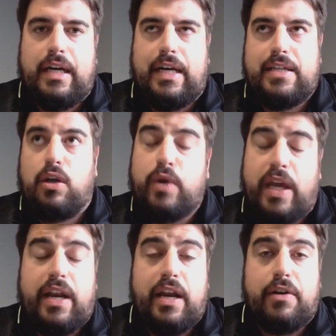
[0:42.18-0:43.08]
uh, is
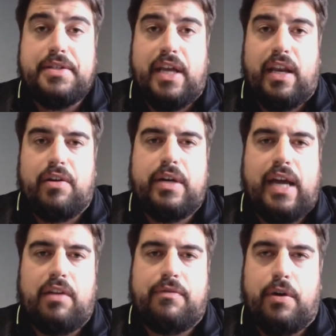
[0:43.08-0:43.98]
located here in San Diego,
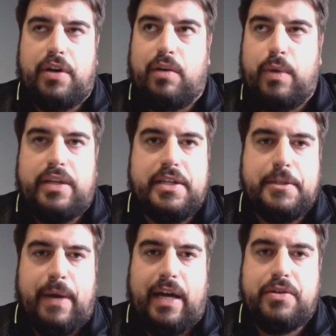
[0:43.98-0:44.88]
California, and we
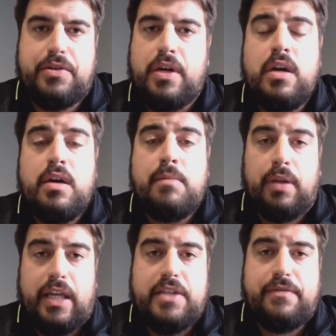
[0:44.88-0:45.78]
dispatch
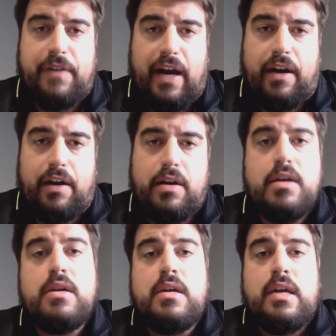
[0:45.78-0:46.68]
police,
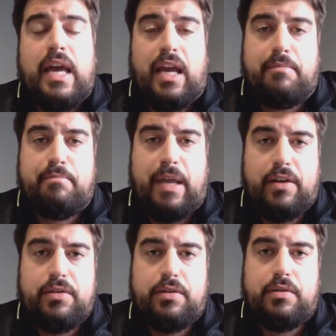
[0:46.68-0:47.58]
fire, and
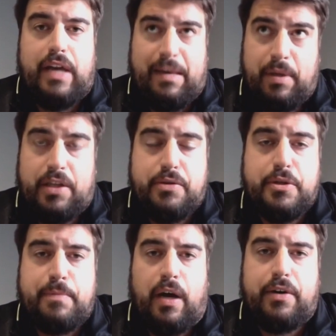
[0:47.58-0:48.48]
medical ambulance
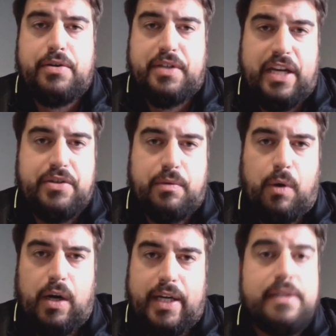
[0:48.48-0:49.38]
responders
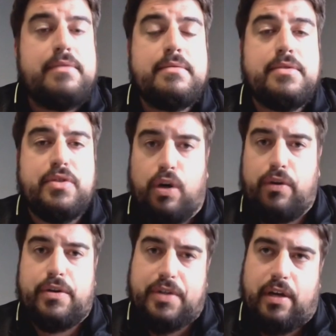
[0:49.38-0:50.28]
nationwide.
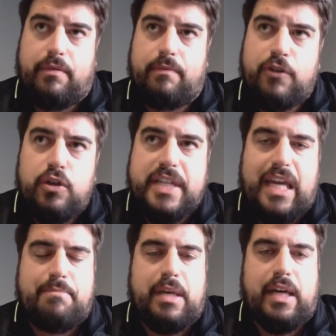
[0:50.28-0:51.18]
So there's a full
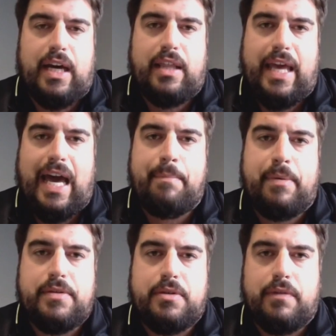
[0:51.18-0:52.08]
team behind the
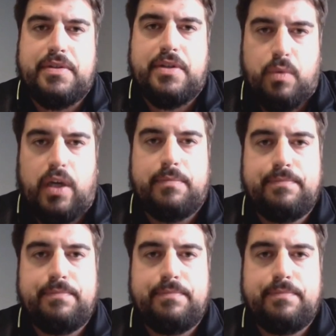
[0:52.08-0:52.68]
app and the service as well.